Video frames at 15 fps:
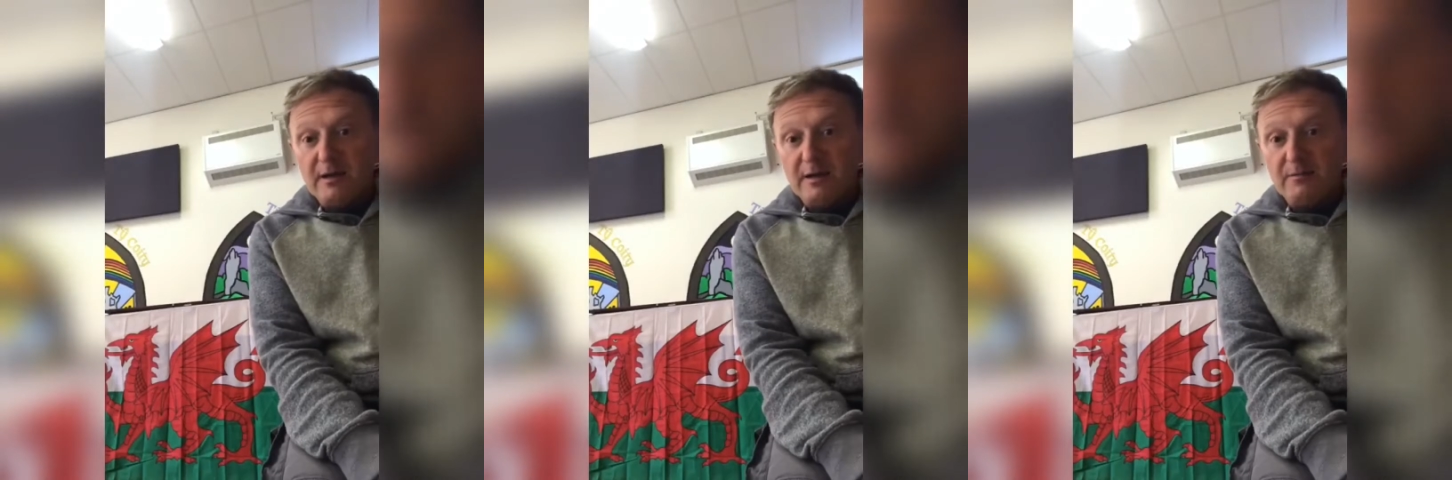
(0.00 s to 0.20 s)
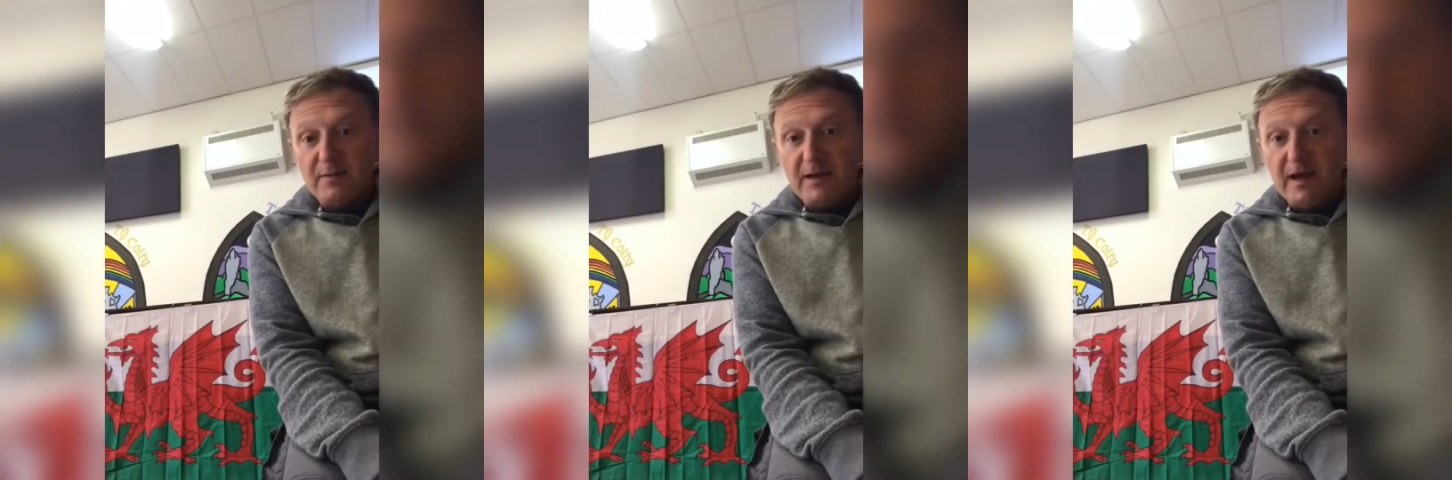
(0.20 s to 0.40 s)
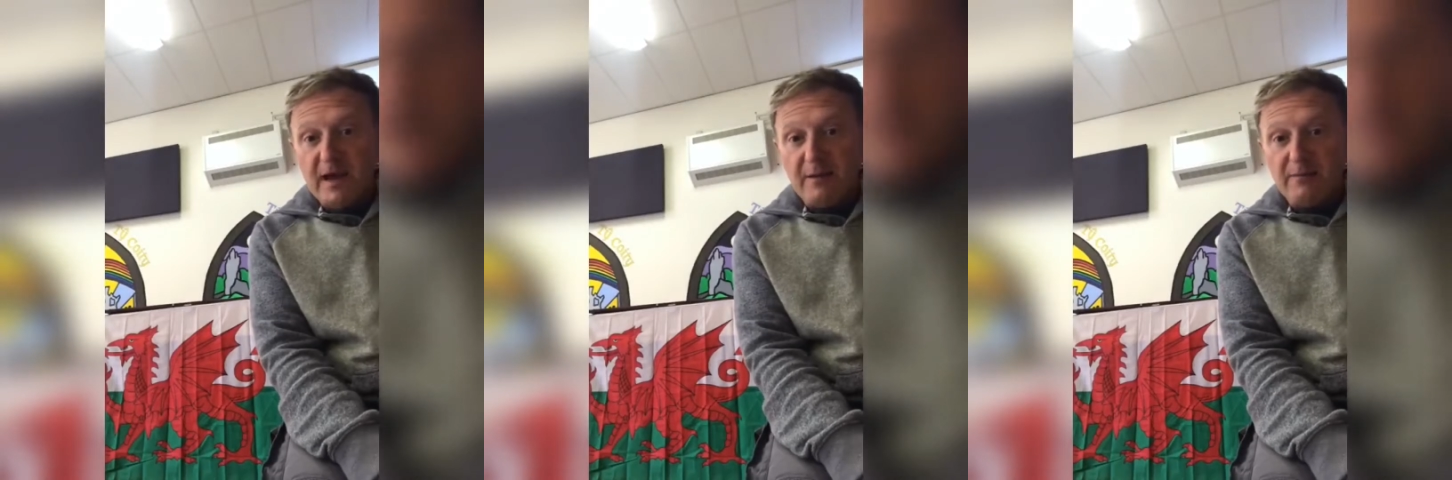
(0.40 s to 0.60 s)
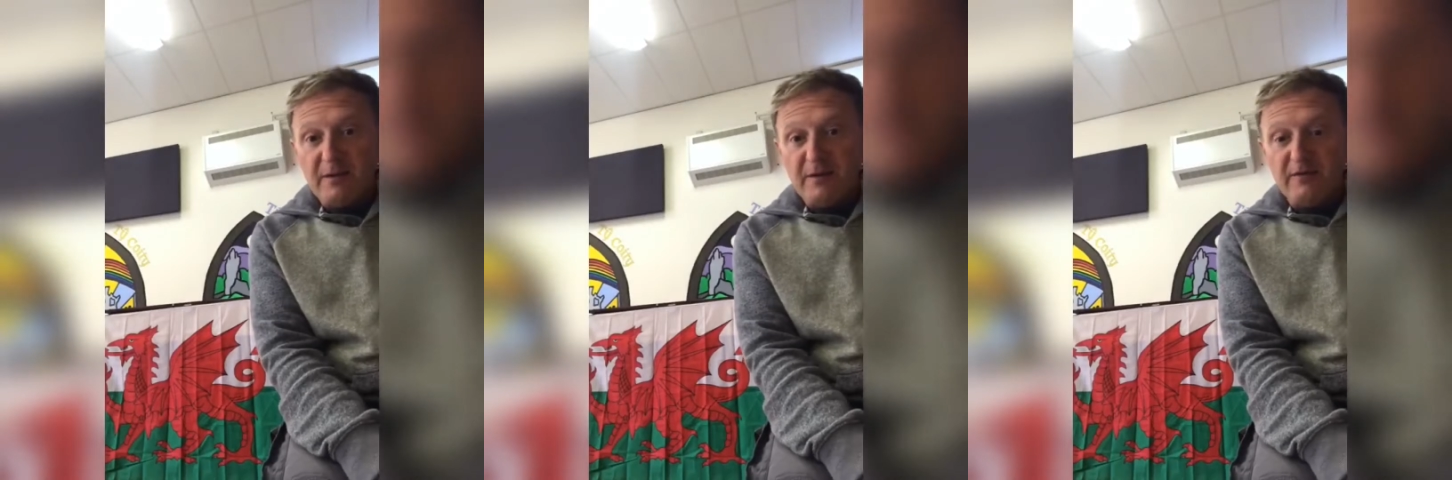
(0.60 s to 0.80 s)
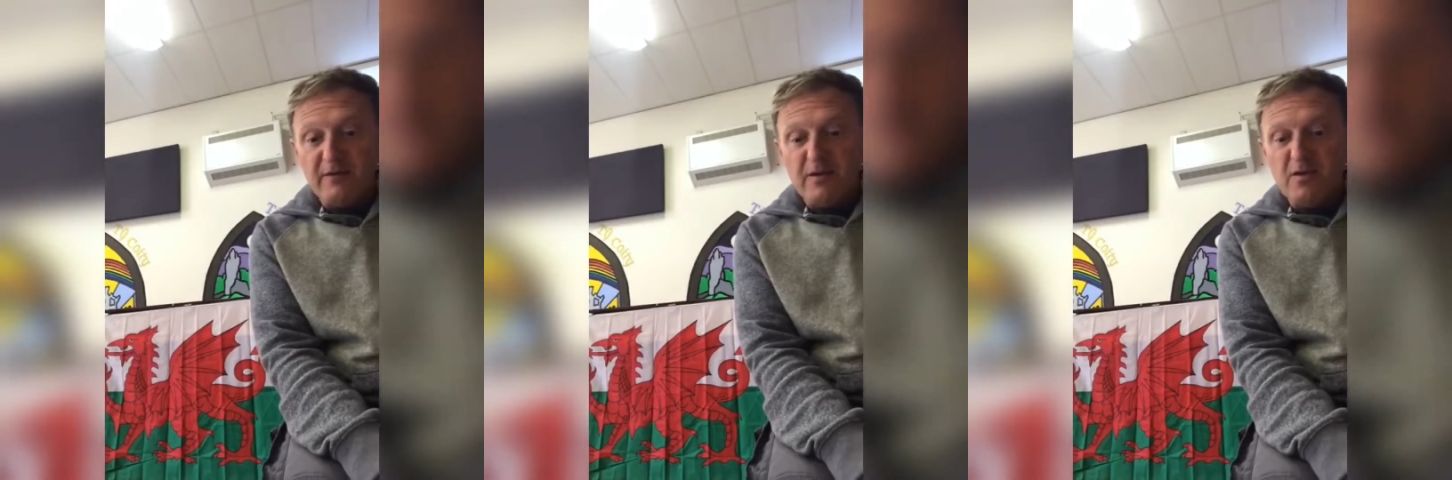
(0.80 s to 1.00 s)
has been
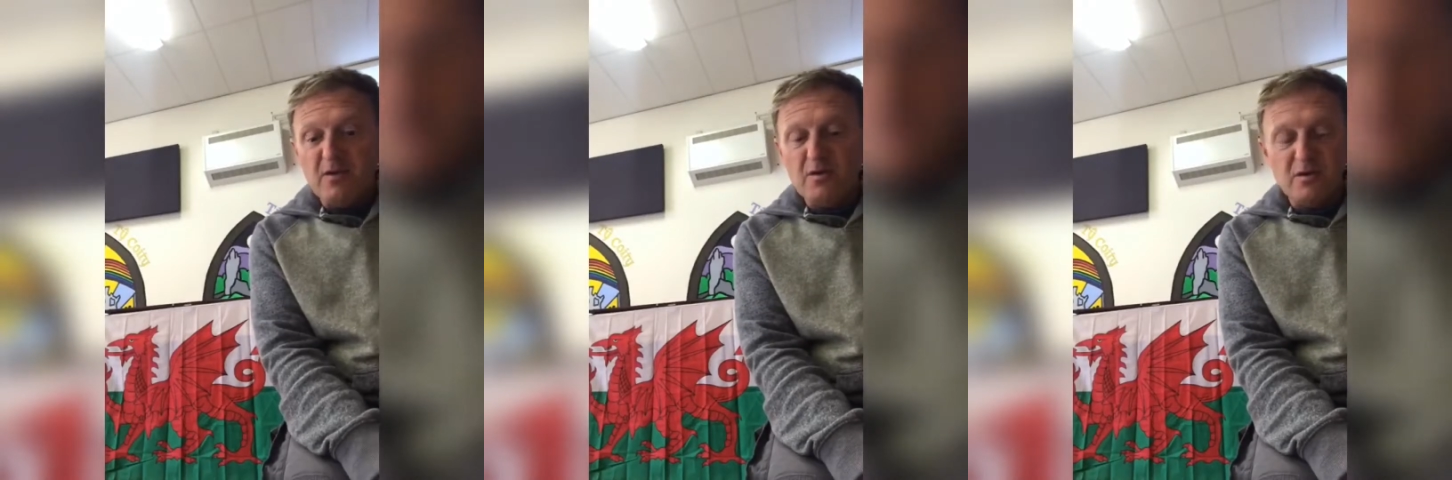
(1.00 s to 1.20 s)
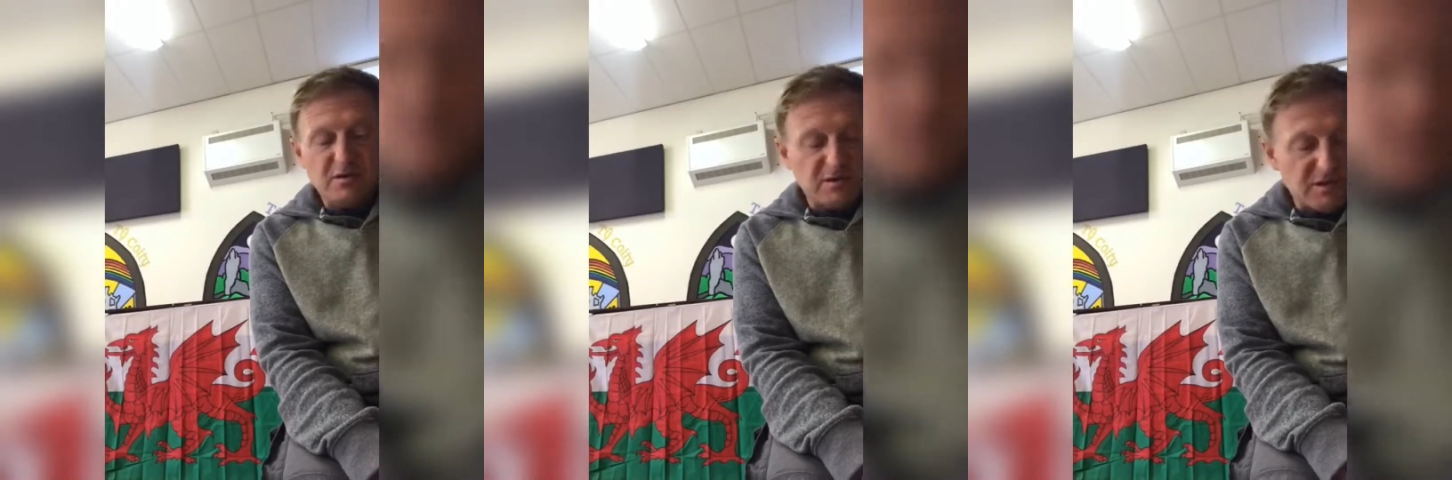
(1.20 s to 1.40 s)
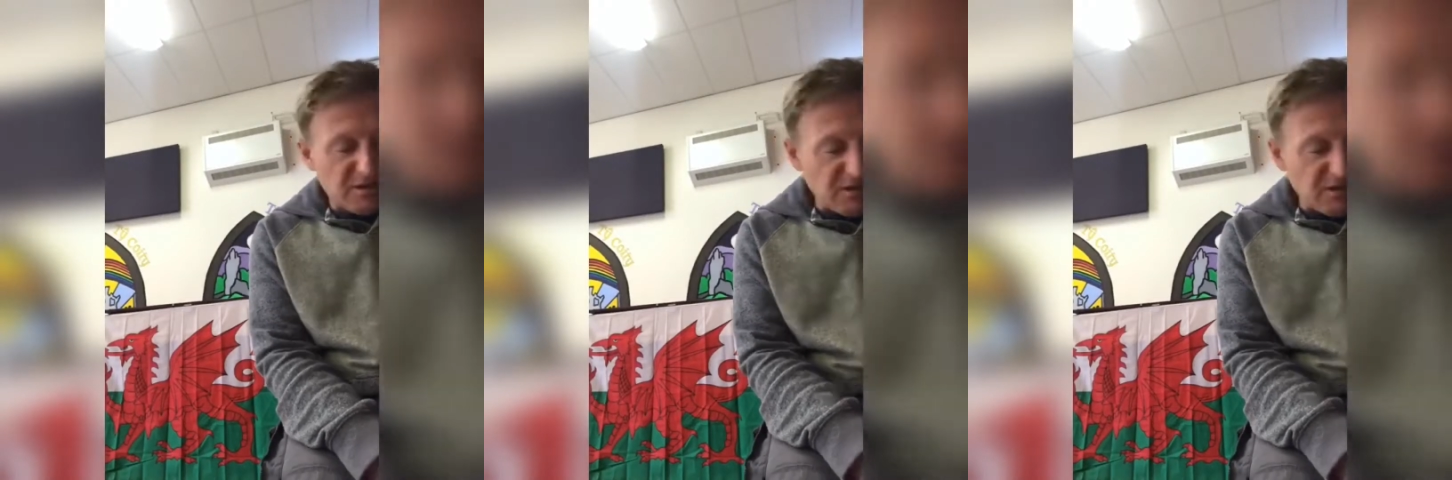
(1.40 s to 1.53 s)
happening for years and